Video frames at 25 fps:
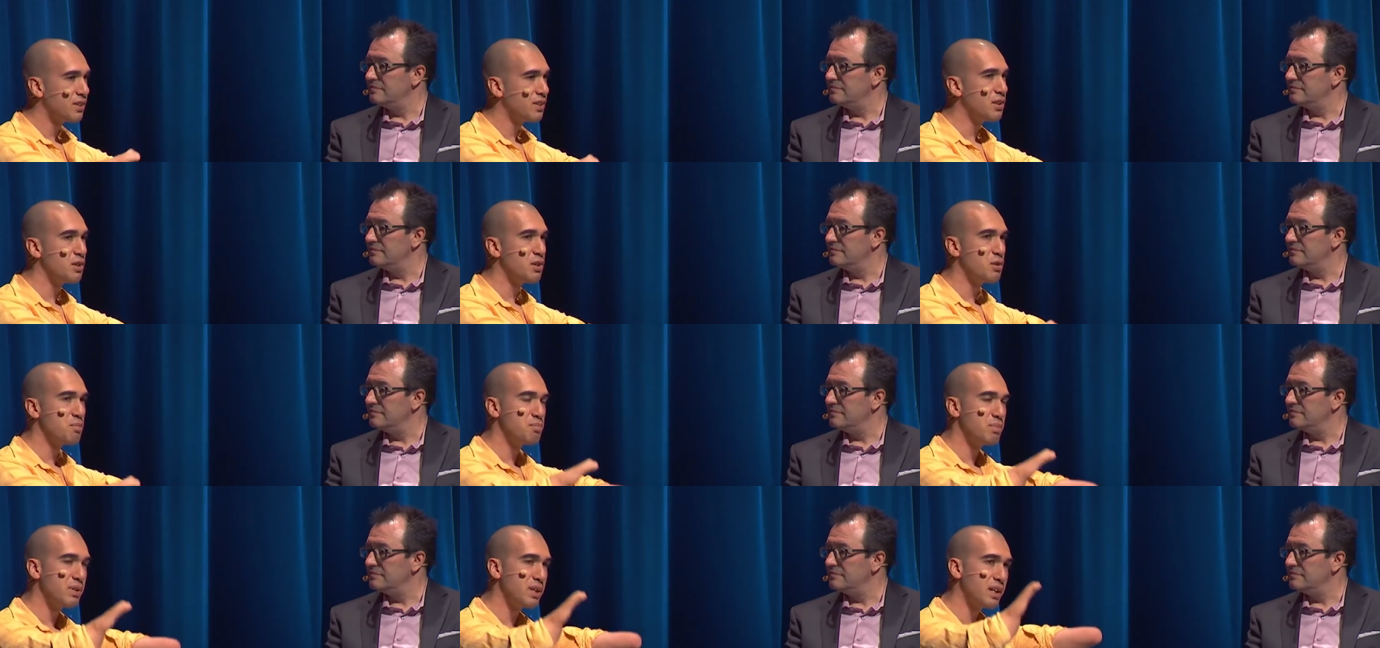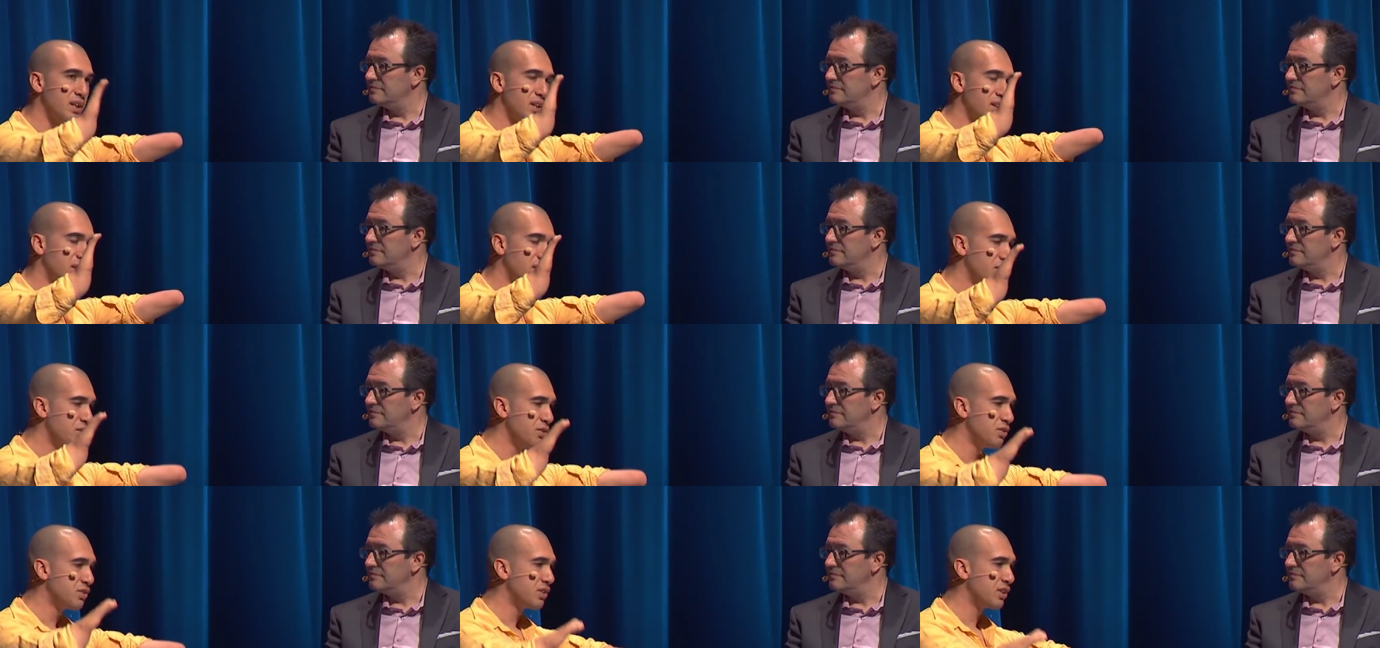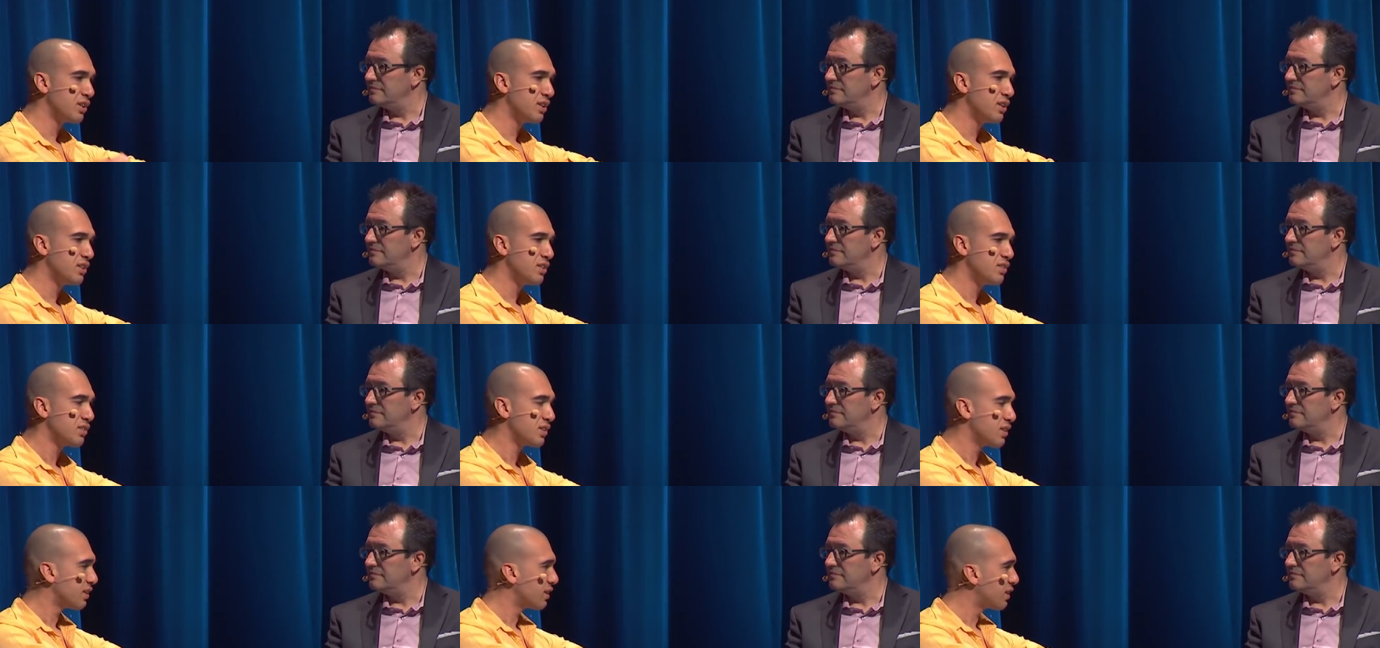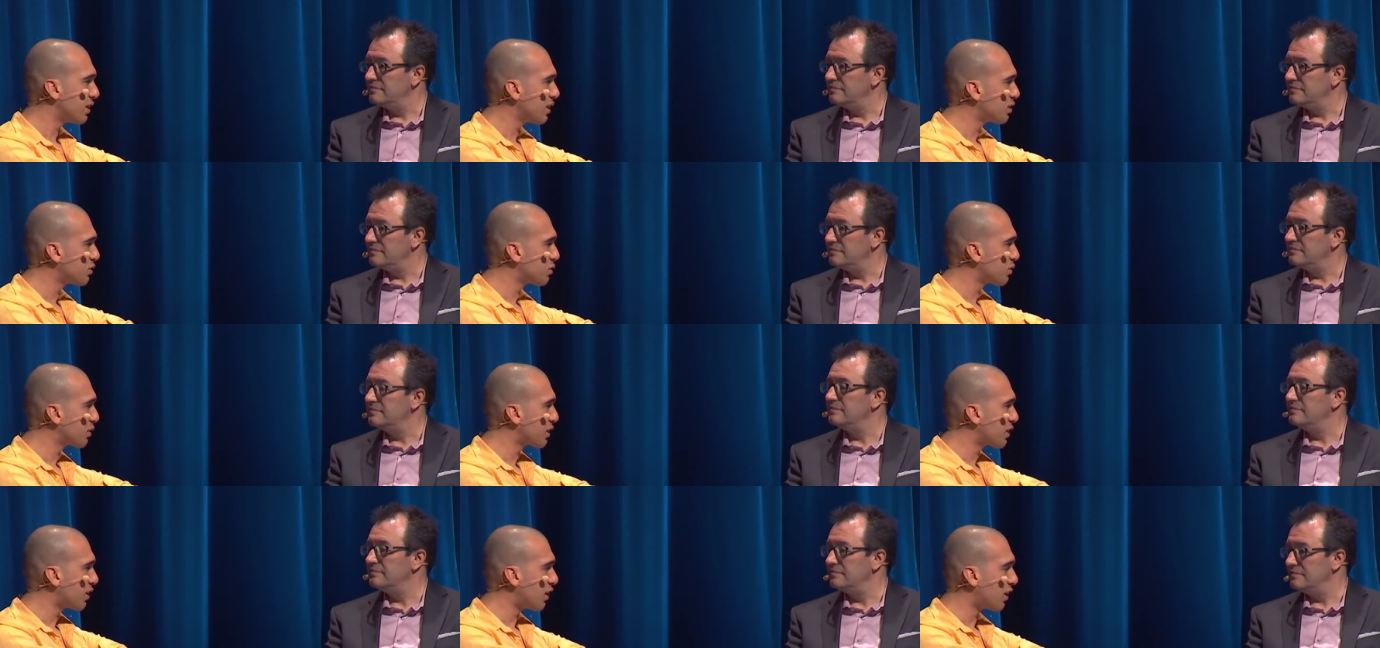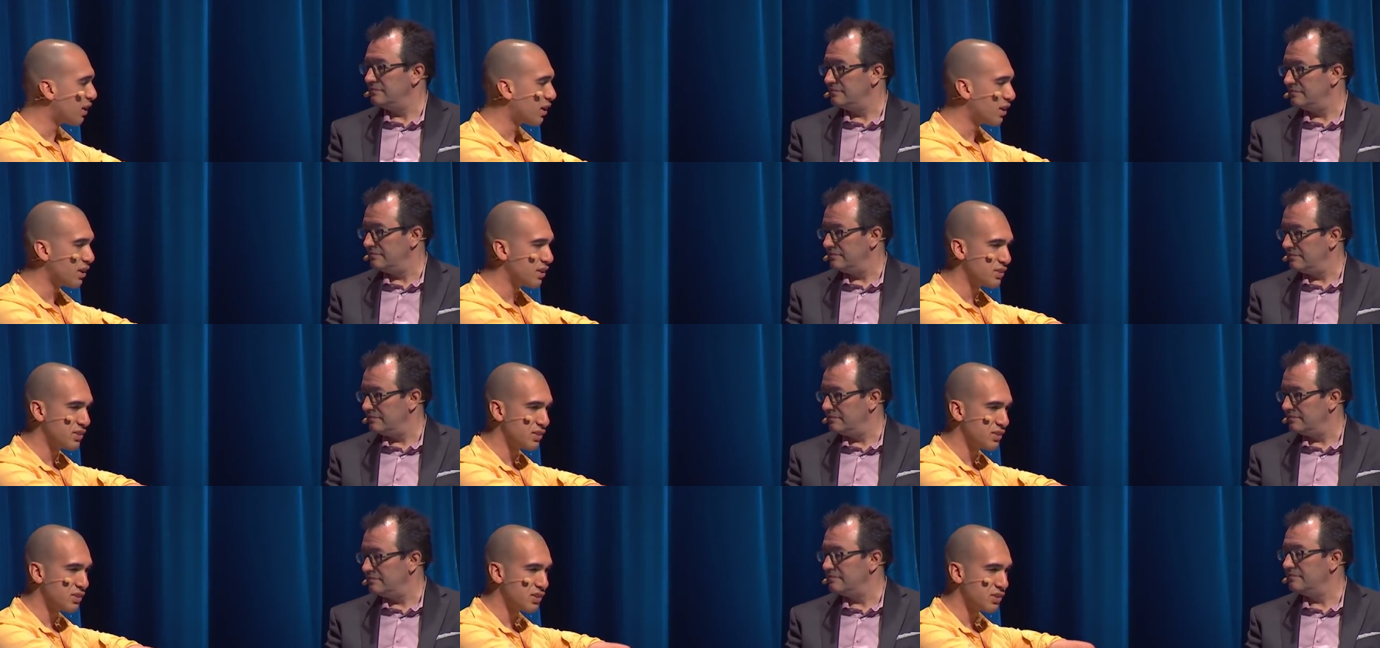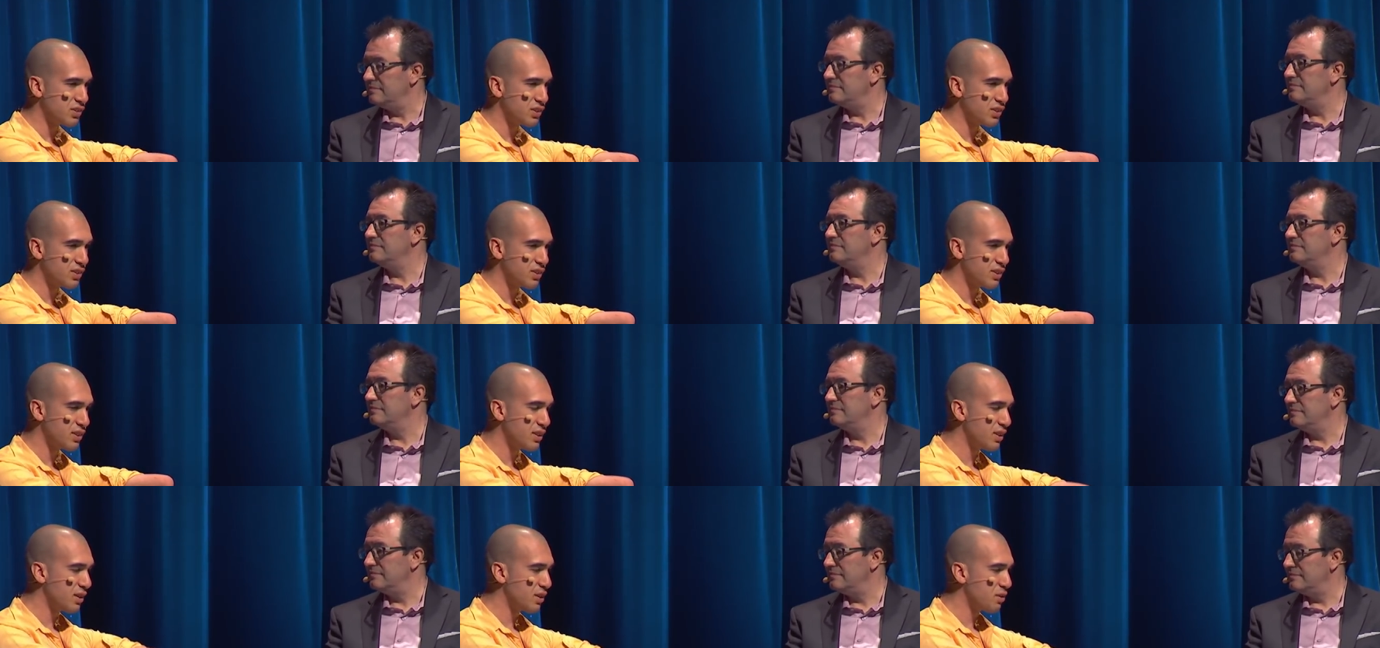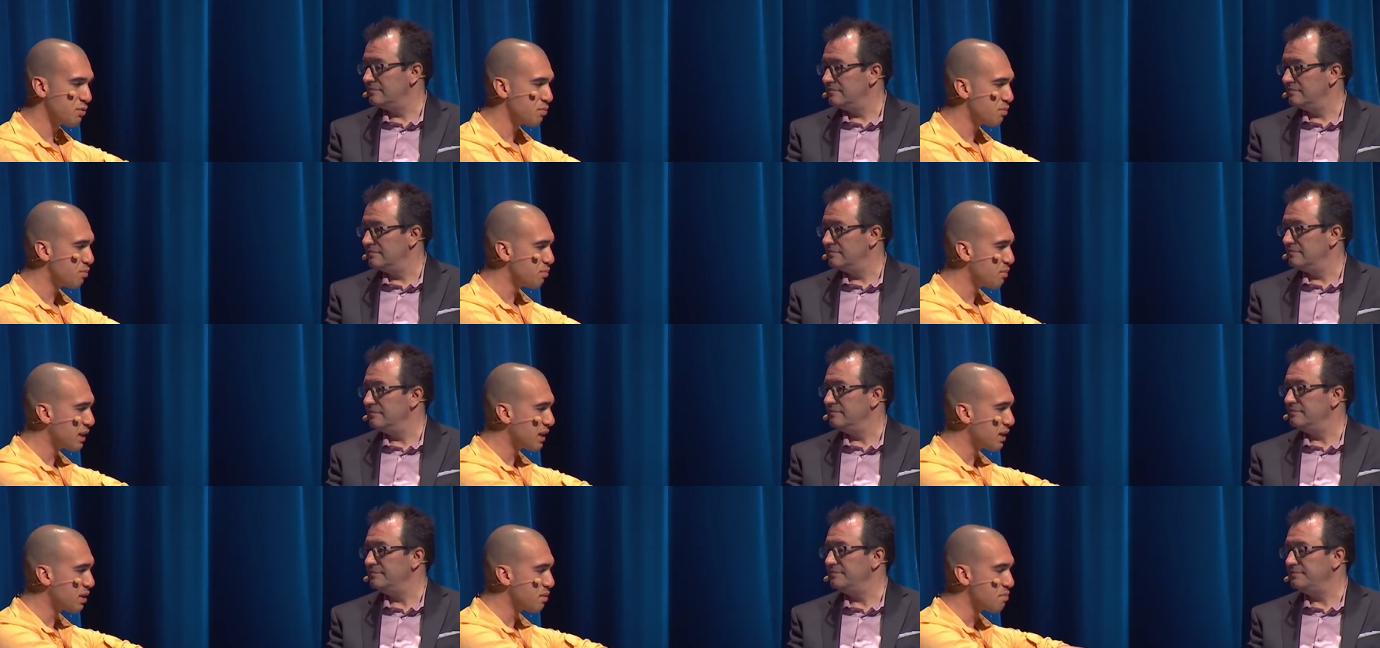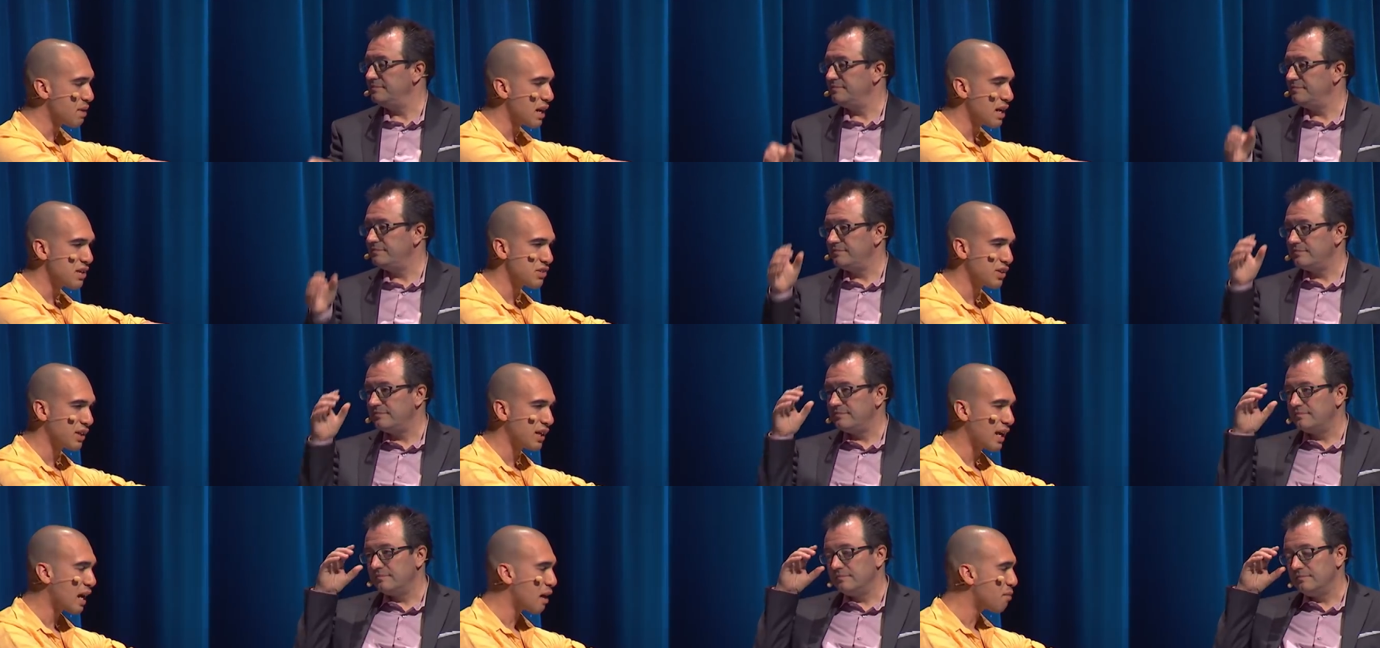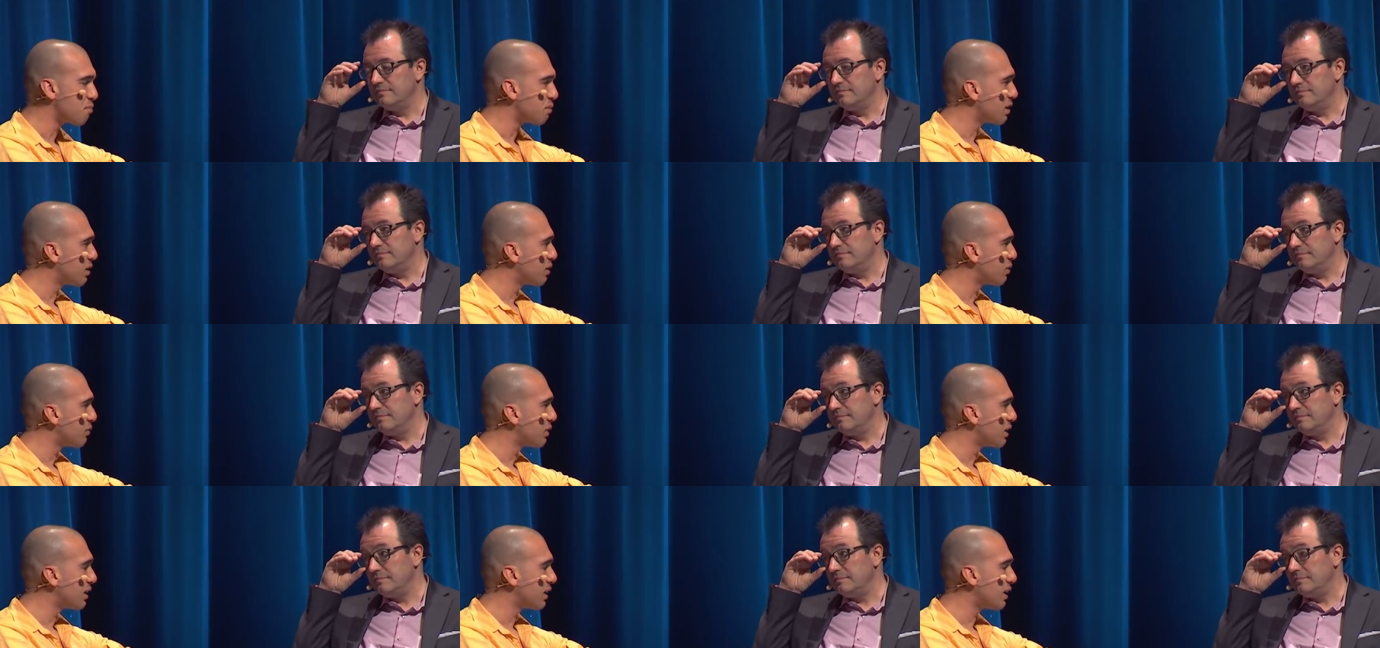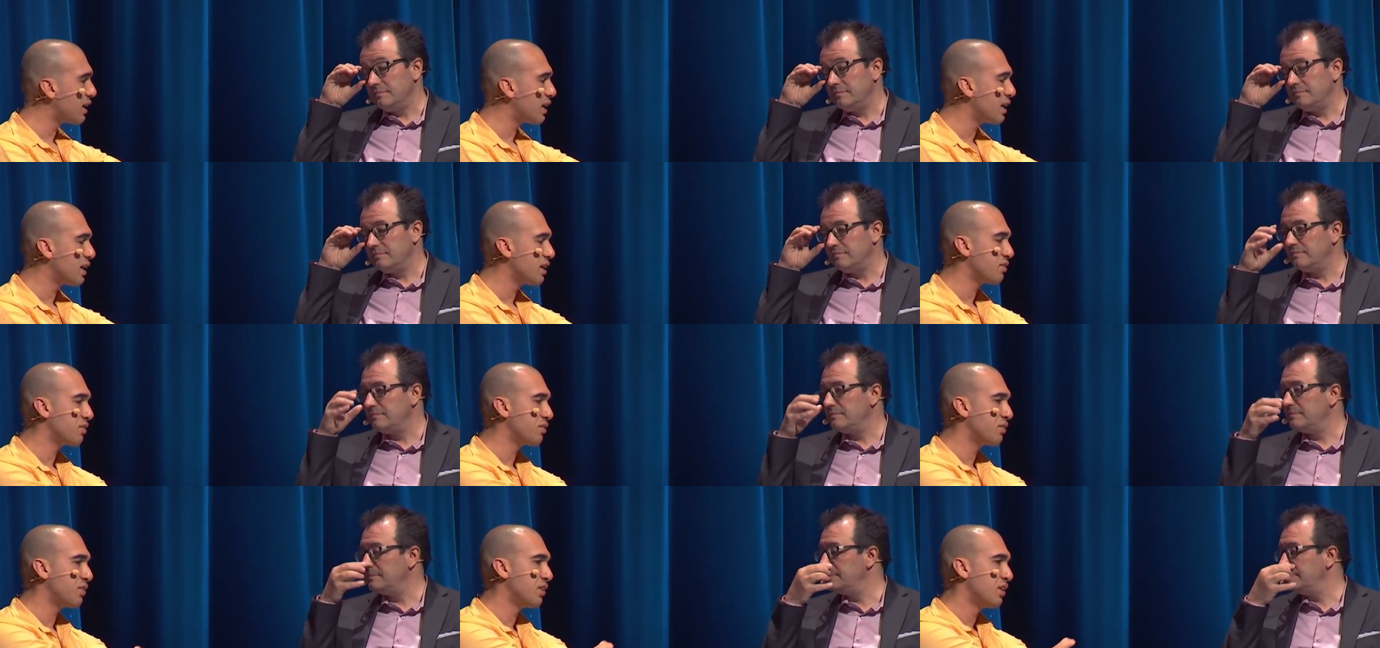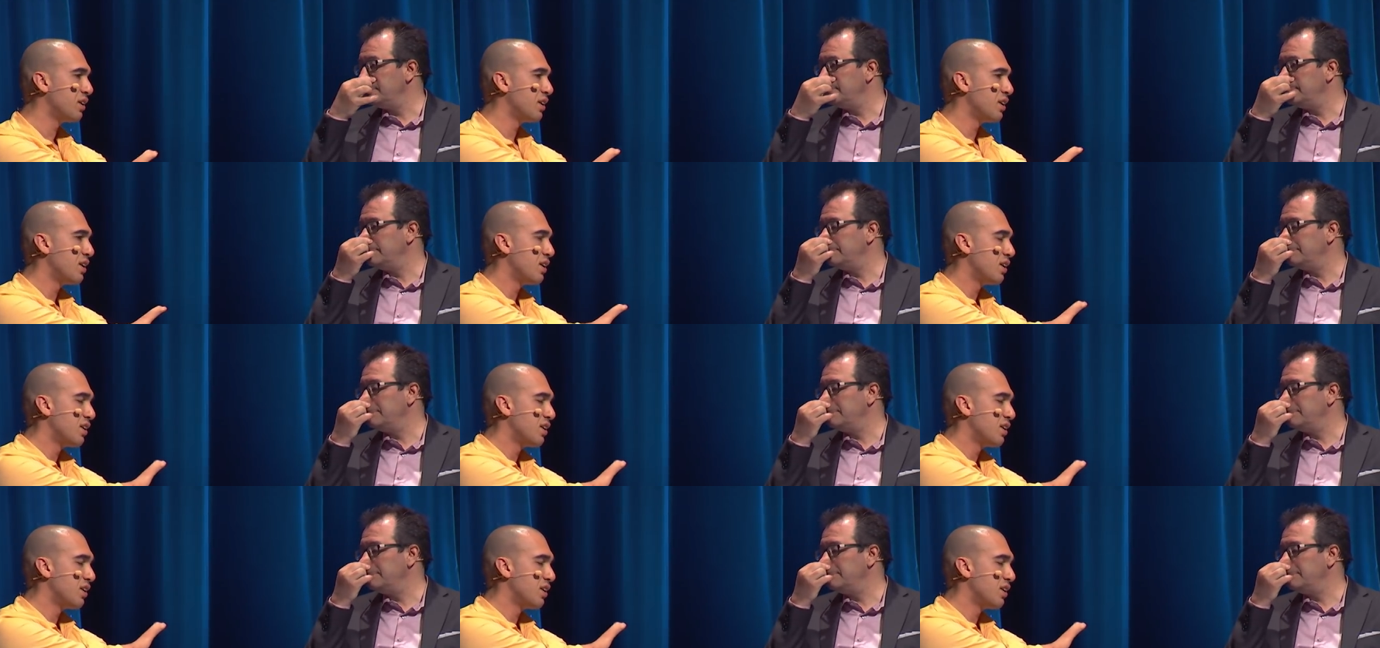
Speaker 1: you know big illusions and things with cards and just you know making magic happen in real life.